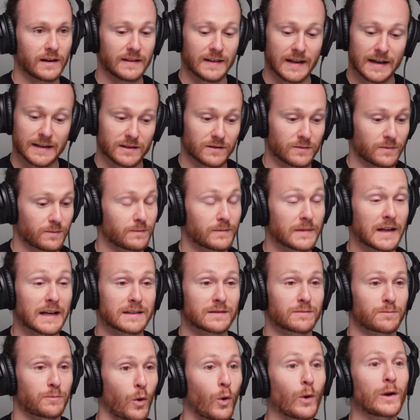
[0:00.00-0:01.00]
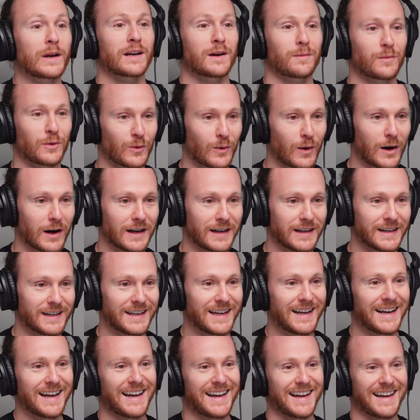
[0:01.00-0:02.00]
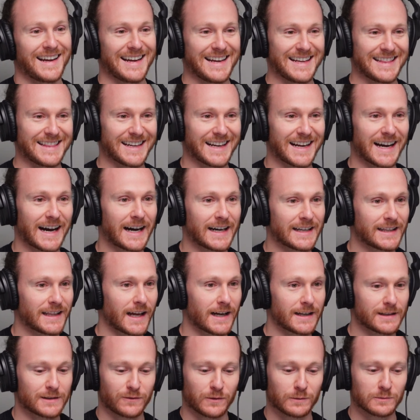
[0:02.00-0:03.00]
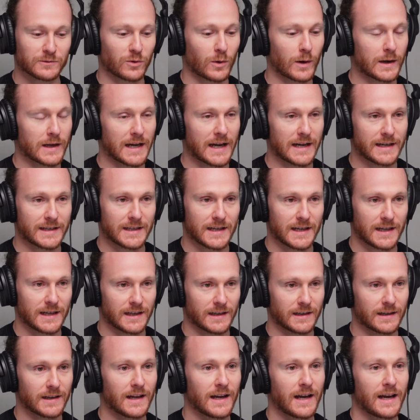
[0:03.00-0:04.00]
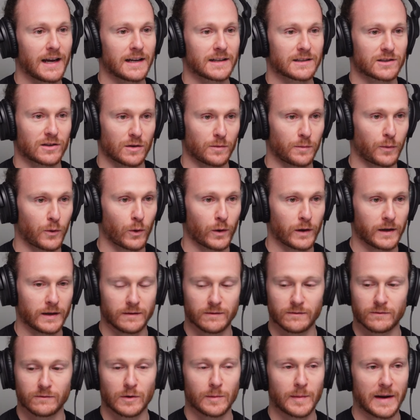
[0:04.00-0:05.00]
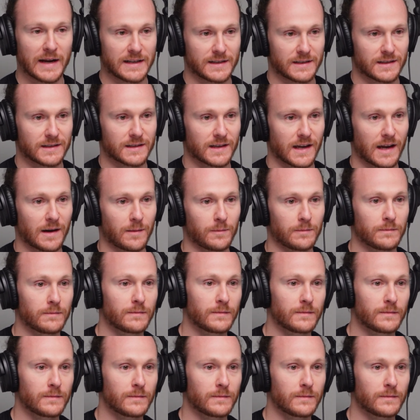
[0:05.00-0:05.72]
And that's point number one in the guidelines from 2018. And so the point remains the same